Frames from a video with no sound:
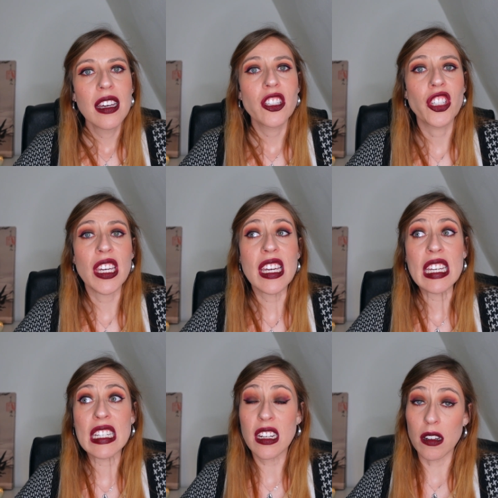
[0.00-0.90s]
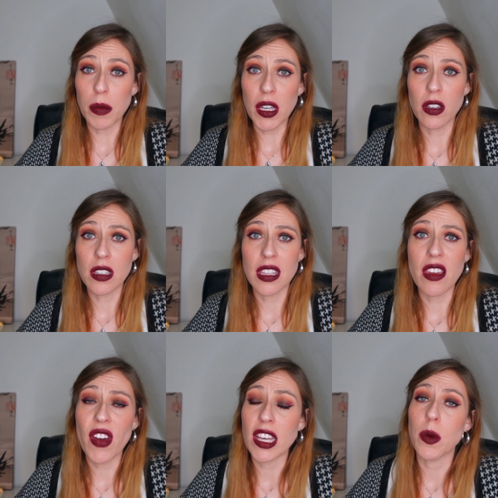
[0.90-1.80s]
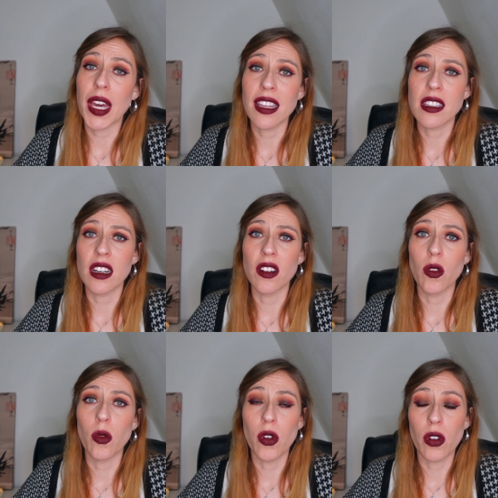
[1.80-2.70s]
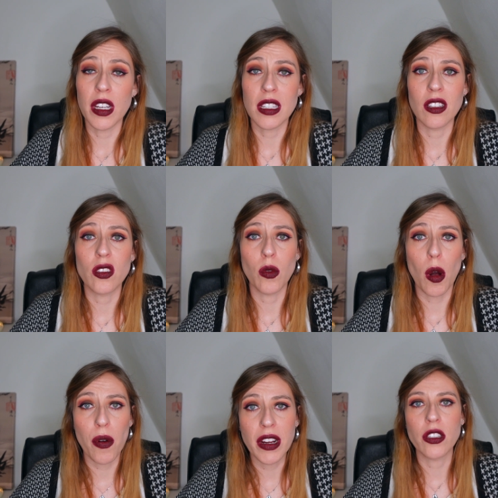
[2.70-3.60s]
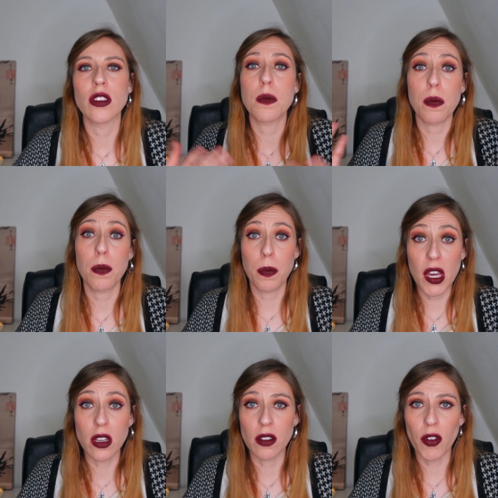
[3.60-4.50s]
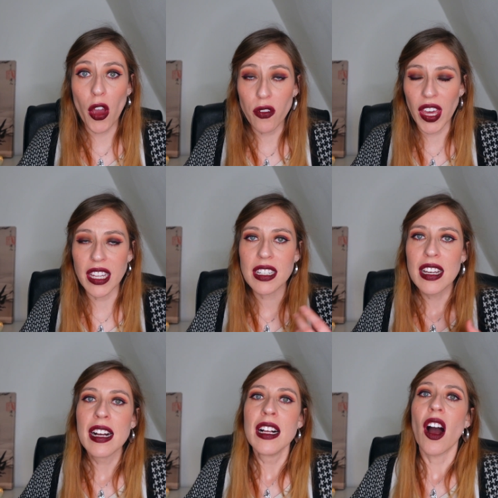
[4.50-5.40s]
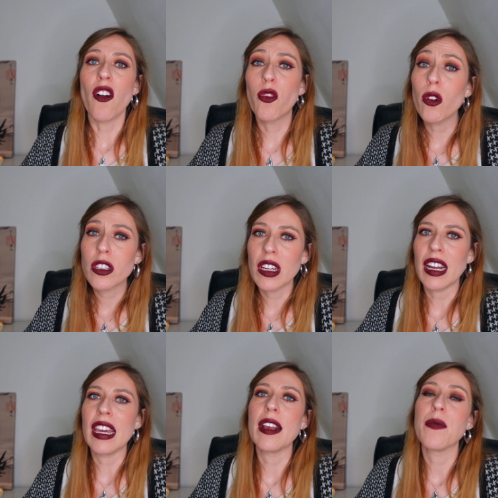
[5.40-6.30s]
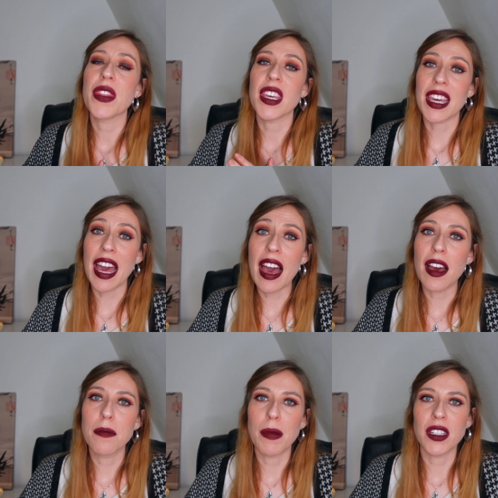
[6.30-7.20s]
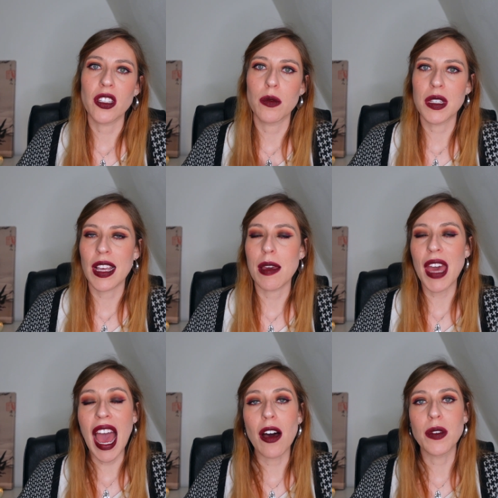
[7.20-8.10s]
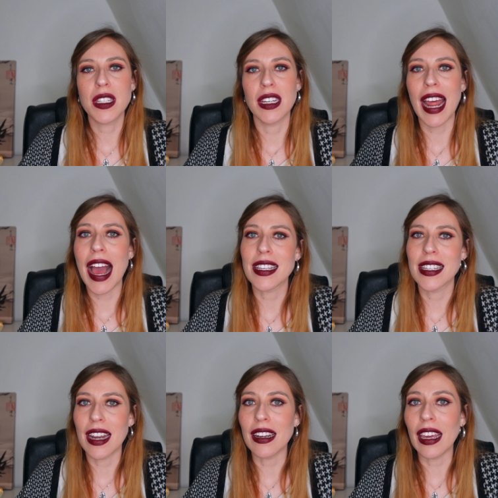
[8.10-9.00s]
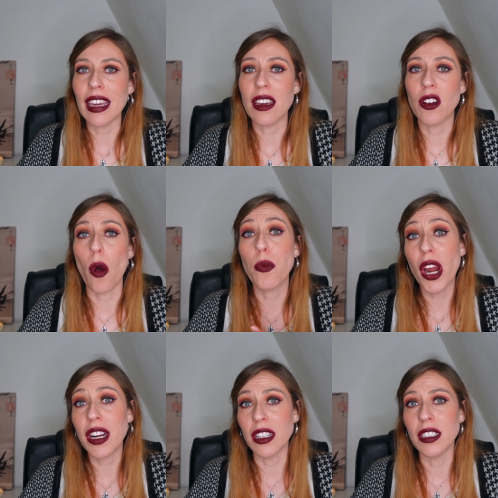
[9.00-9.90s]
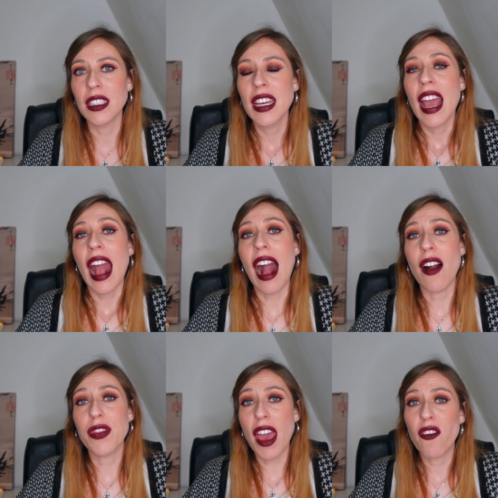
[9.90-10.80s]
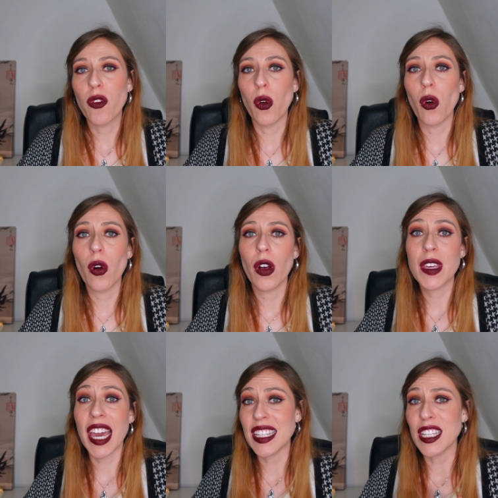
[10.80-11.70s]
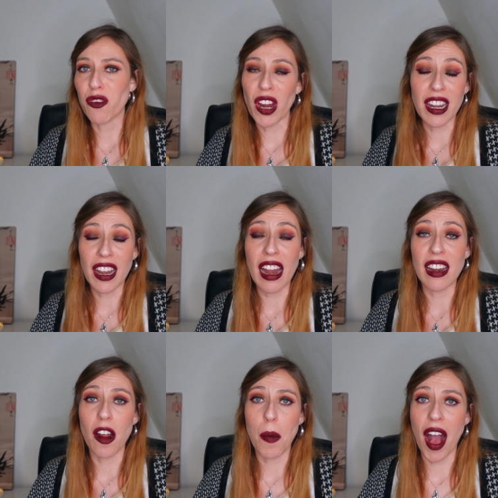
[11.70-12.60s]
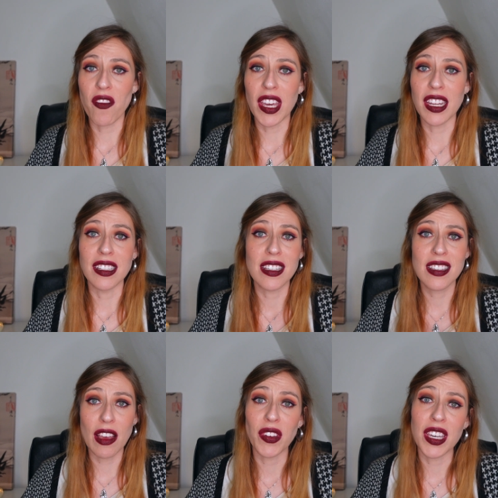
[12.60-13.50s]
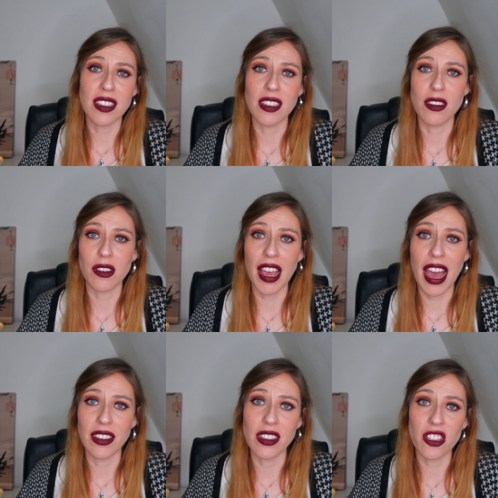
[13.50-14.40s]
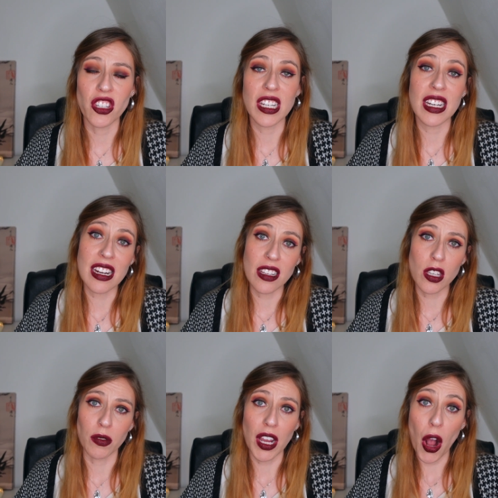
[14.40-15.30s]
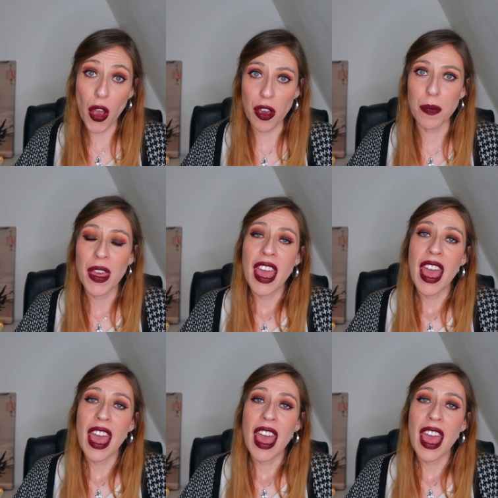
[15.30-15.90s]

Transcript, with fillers: she didn't, because the vets were cancelling all non-essential operations because of COVID. Unfortunately, the cat managed to escape the house and accidentally got pregnant, and therefore Katie's friend ended up having seven kittens on her hands that she needed to rehome.